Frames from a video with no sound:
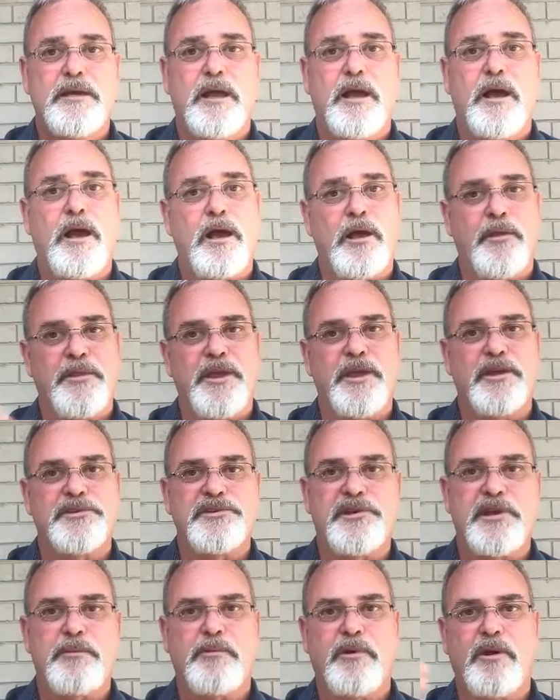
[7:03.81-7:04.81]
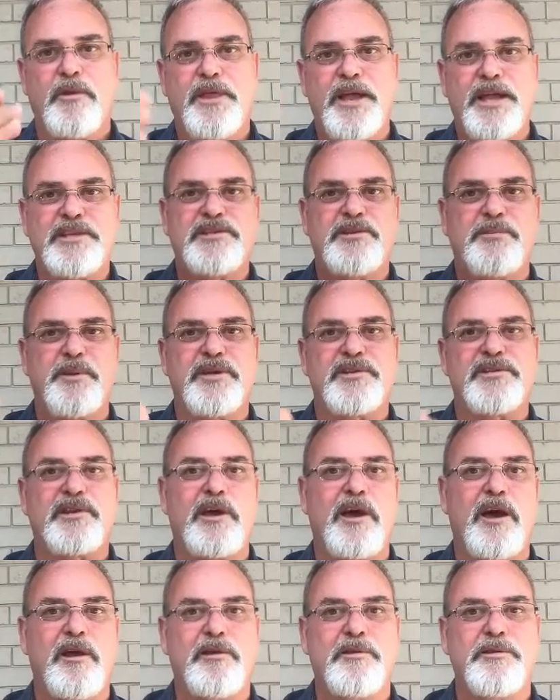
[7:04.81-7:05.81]
And they'll say, well, that's the best
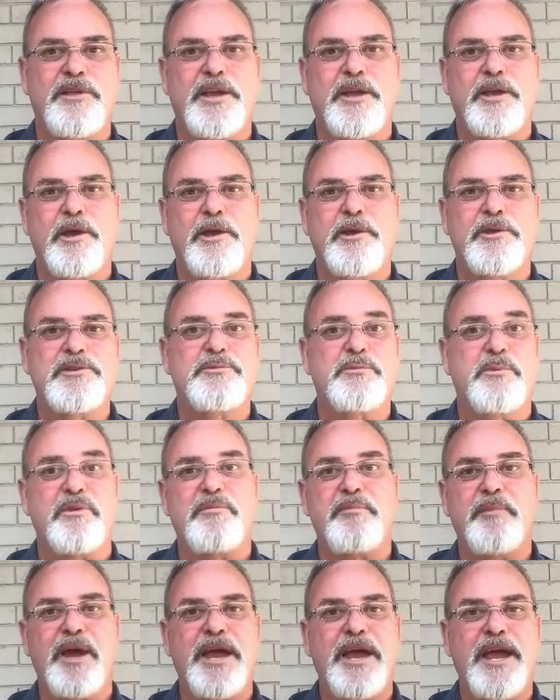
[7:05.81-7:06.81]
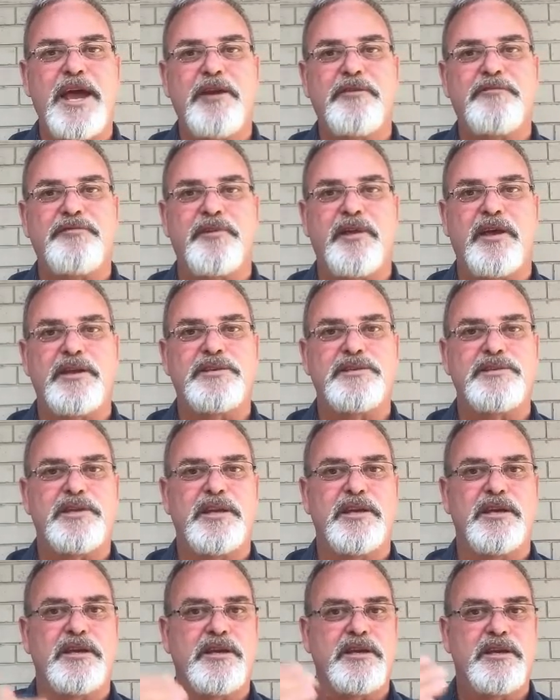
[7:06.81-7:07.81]
color that goes with my outfit,
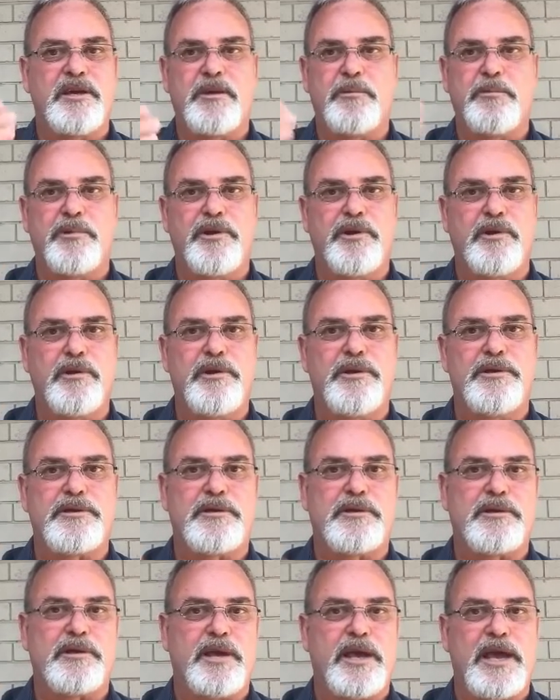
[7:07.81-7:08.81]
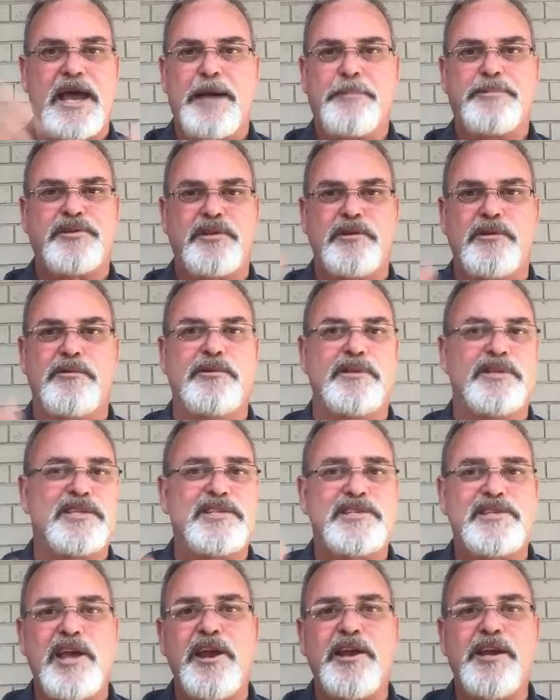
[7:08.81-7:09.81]
and it would look absolutely
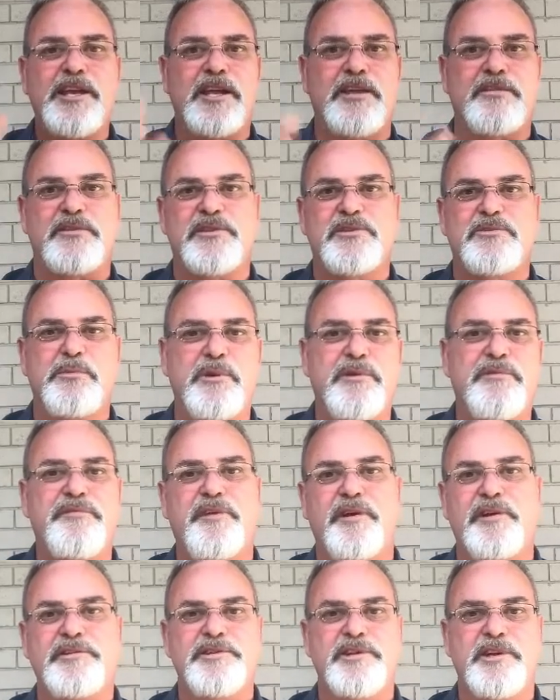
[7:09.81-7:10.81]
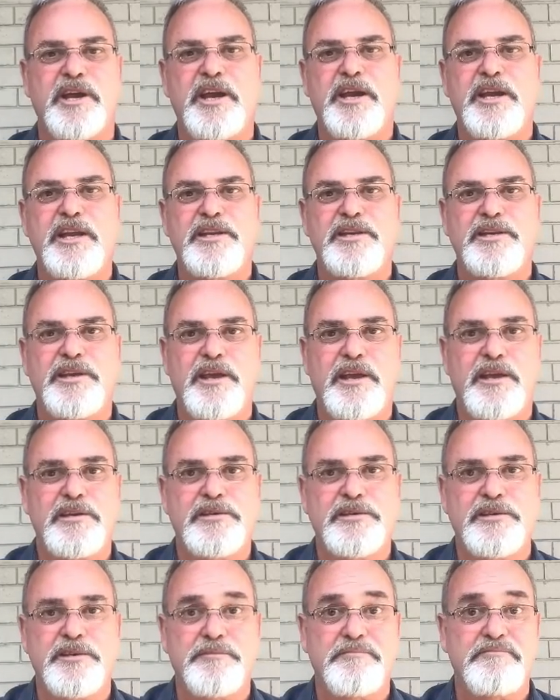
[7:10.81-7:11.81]
stunning at this work function I need to get to.